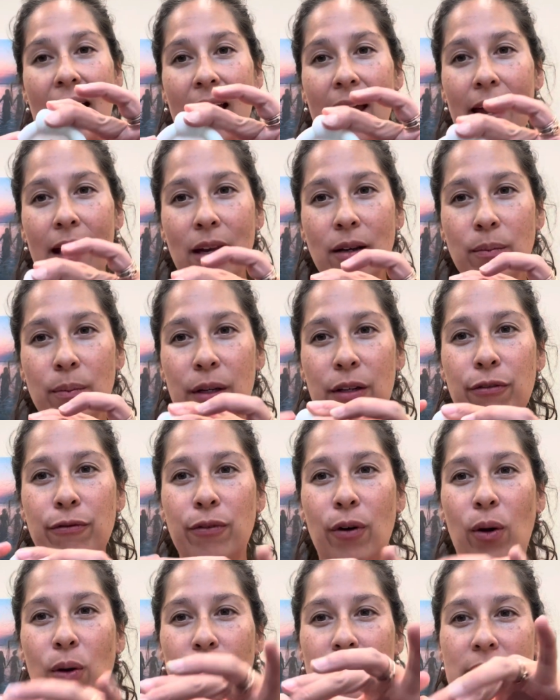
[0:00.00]
can be
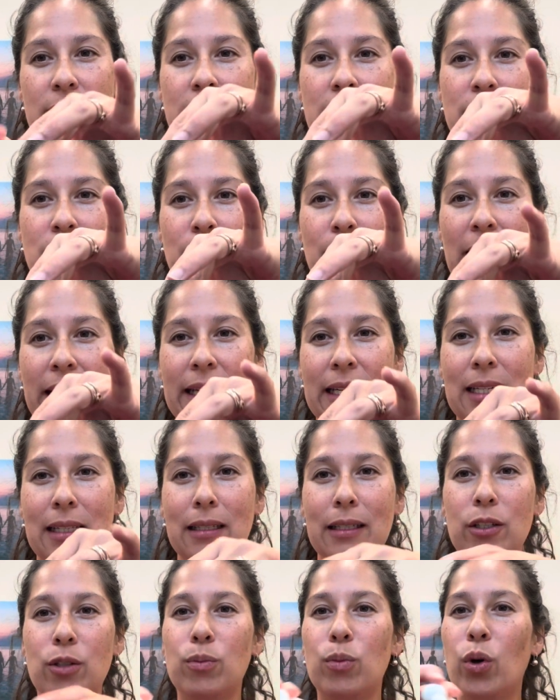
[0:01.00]
folded to make it a
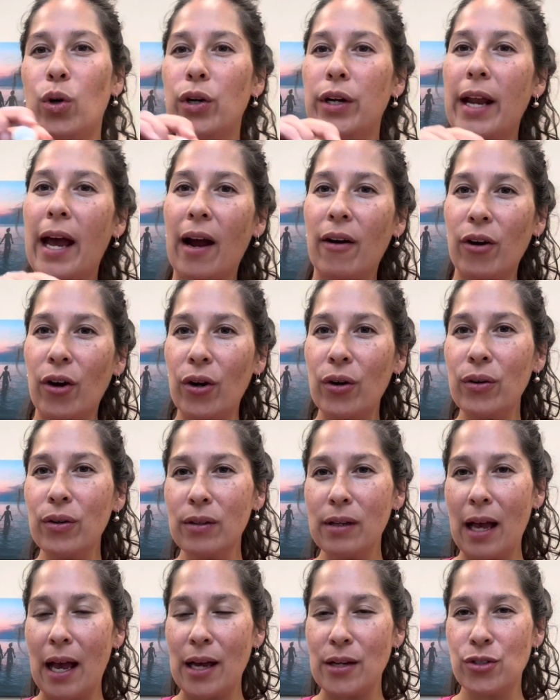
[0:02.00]
little more narrow
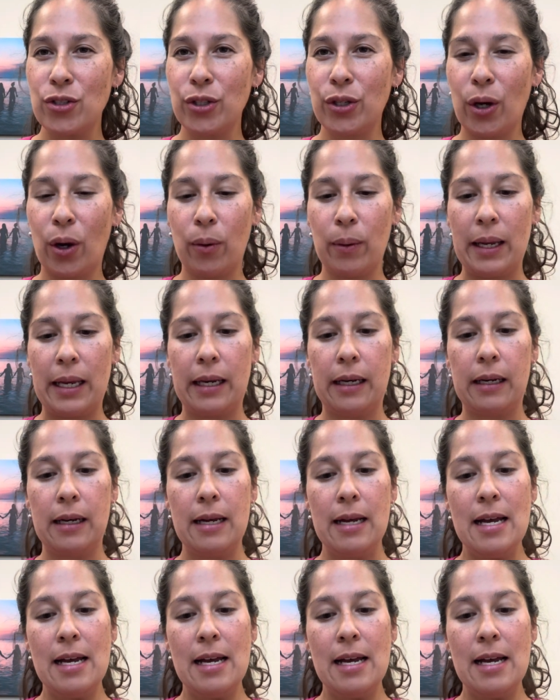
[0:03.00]
as you go in.